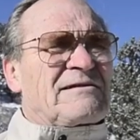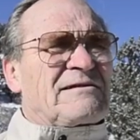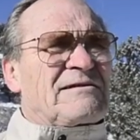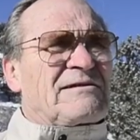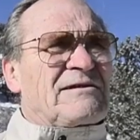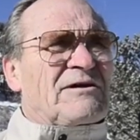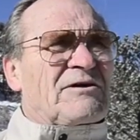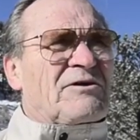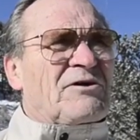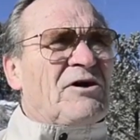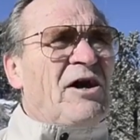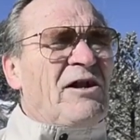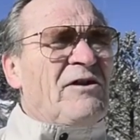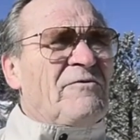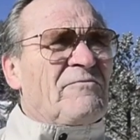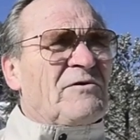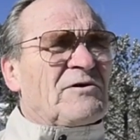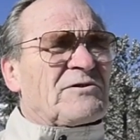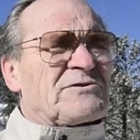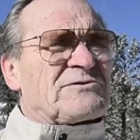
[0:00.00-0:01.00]
the
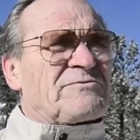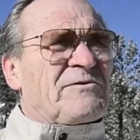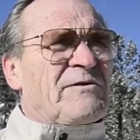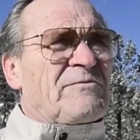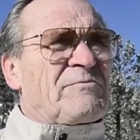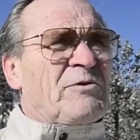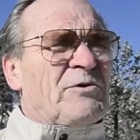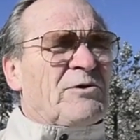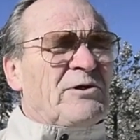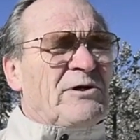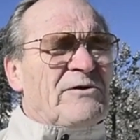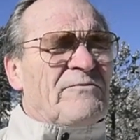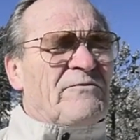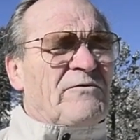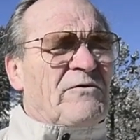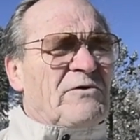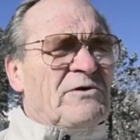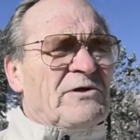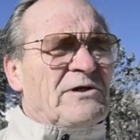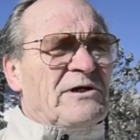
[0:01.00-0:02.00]
culverts we put
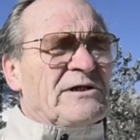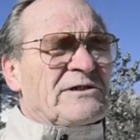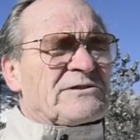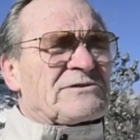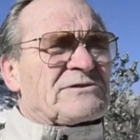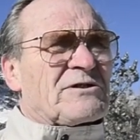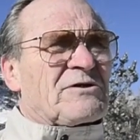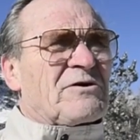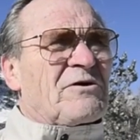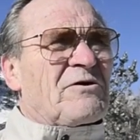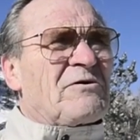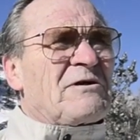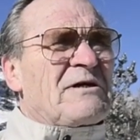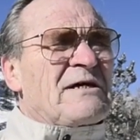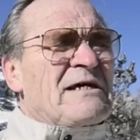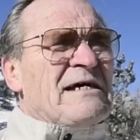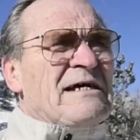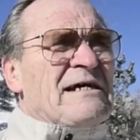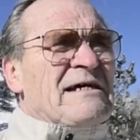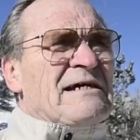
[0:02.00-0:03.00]
in forty years ago,
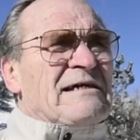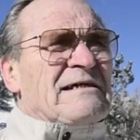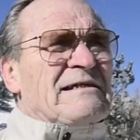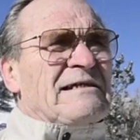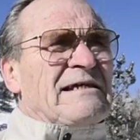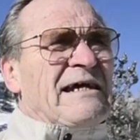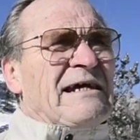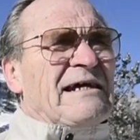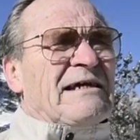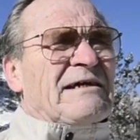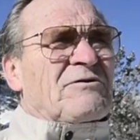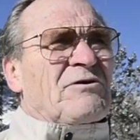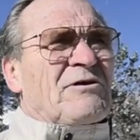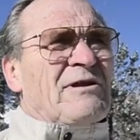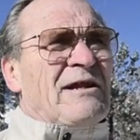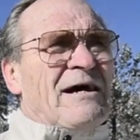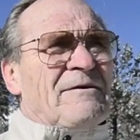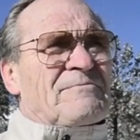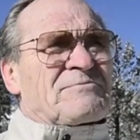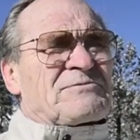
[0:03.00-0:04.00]
they
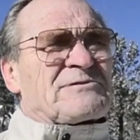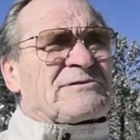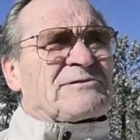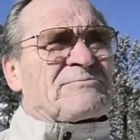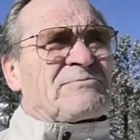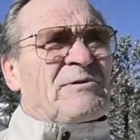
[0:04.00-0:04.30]
collapsed